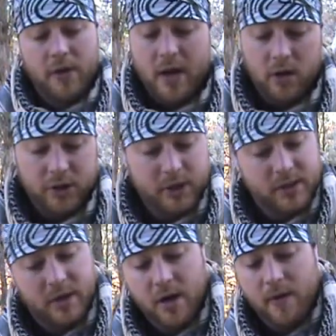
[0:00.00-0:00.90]
and then I'll
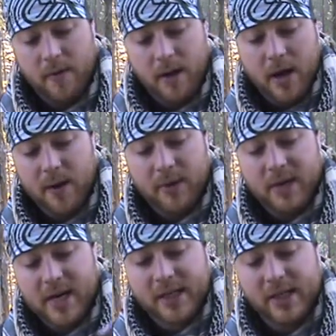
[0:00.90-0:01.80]
just, you know, and with
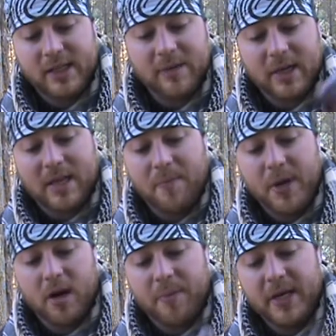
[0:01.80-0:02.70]
this, it seems like the
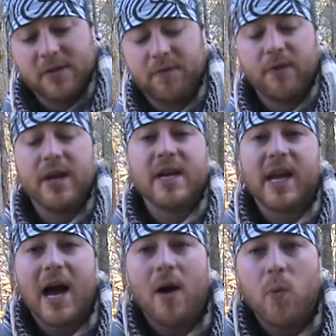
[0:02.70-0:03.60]
bigger piece of flint you
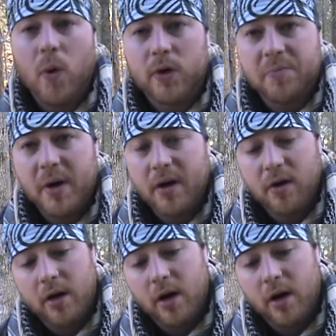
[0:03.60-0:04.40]
got works better,